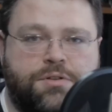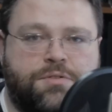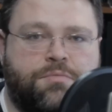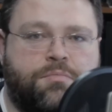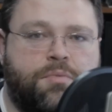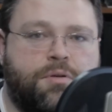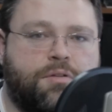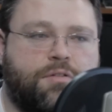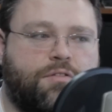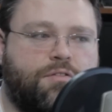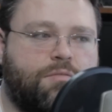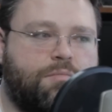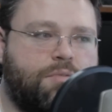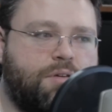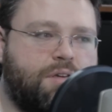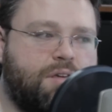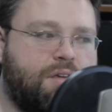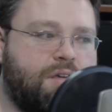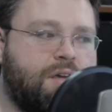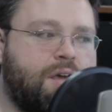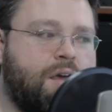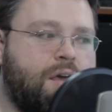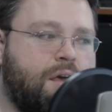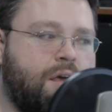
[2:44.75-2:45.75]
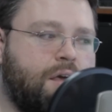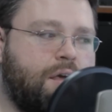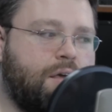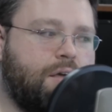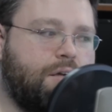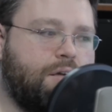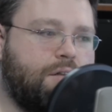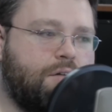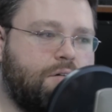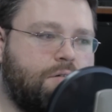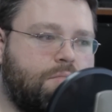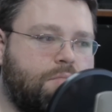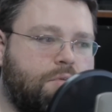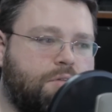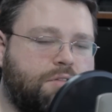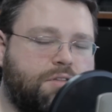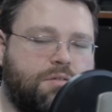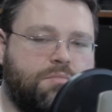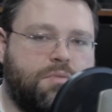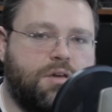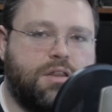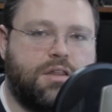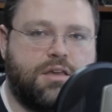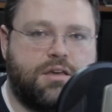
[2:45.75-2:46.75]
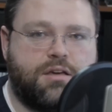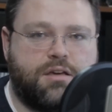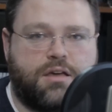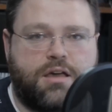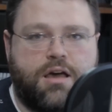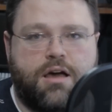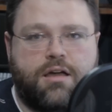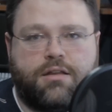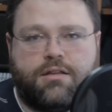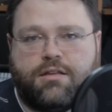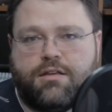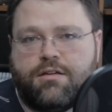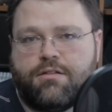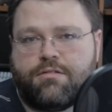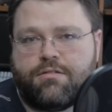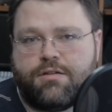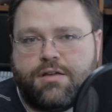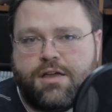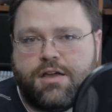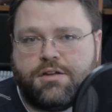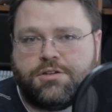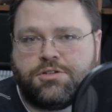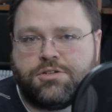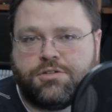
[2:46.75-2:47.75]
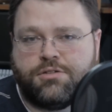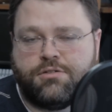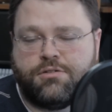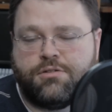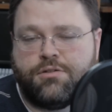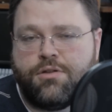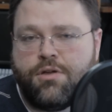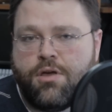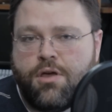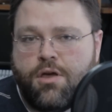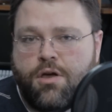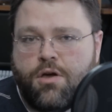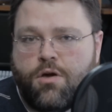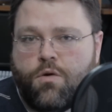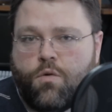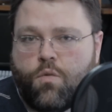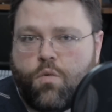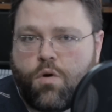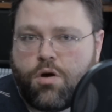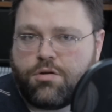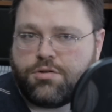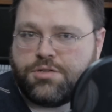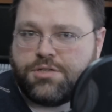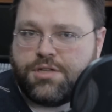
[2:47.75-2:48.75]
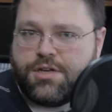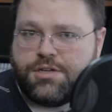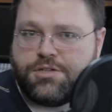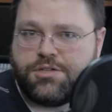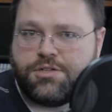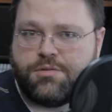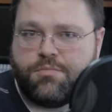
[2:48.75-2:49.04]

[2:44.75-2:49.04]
built to be, multimedia content creation workstation